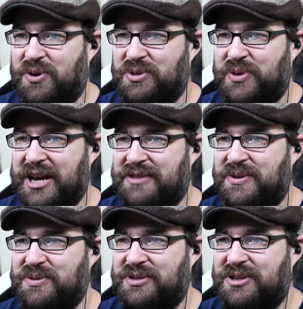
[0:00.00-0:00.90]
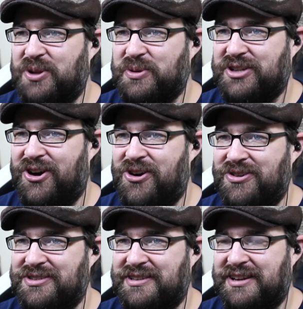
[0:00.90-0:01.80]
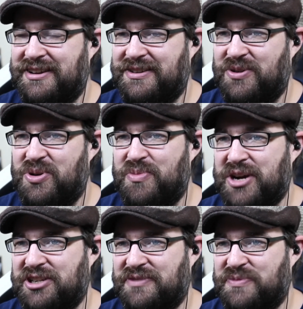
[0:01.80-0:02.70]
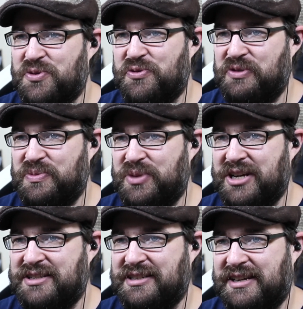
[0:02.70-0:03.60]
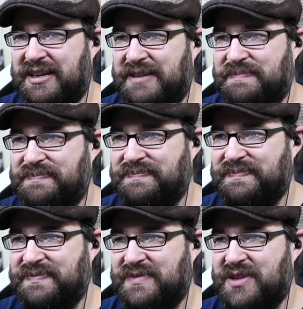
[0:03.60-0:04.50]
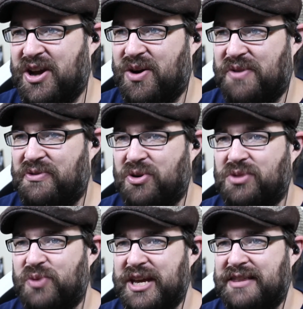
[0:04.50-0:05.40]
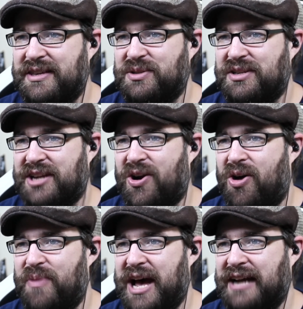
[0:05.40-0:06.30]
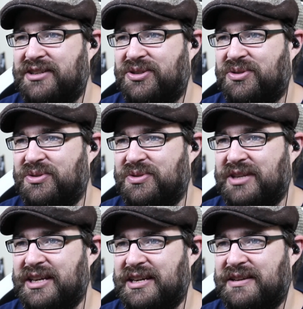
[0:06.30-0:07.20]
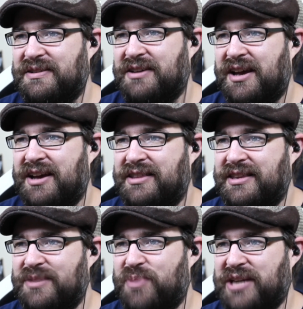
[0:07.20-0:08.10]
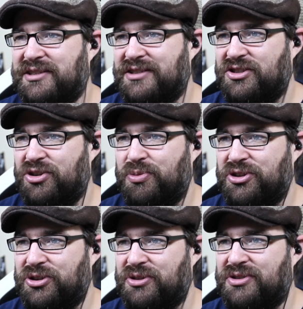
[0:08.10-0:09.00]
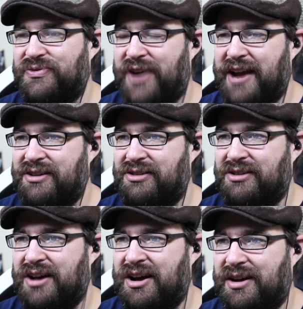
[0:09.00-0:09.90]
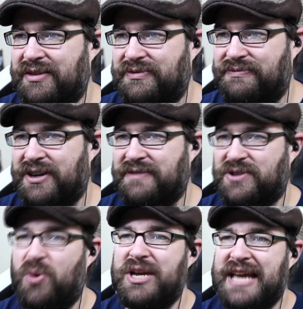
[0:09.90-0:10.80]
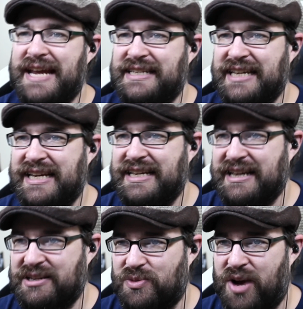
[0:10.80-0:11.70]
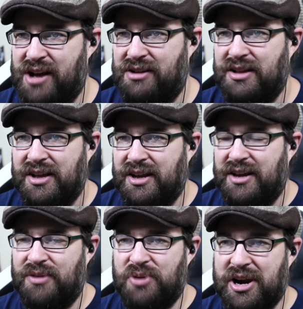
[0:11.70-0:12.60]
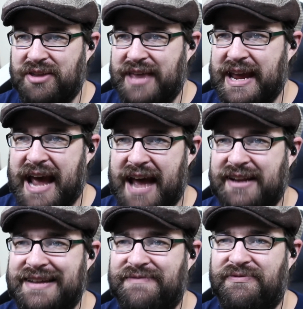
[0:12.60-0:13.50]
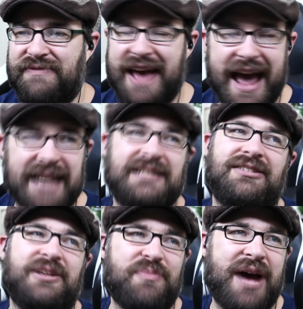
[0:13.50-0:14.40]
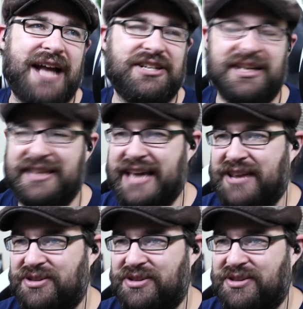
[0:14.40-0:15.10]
we had those close calls on a whole bunch of moves. But of course this is a callback to the Best of the Super Juniors final of 2018 as well, where they had an excellent match at the end of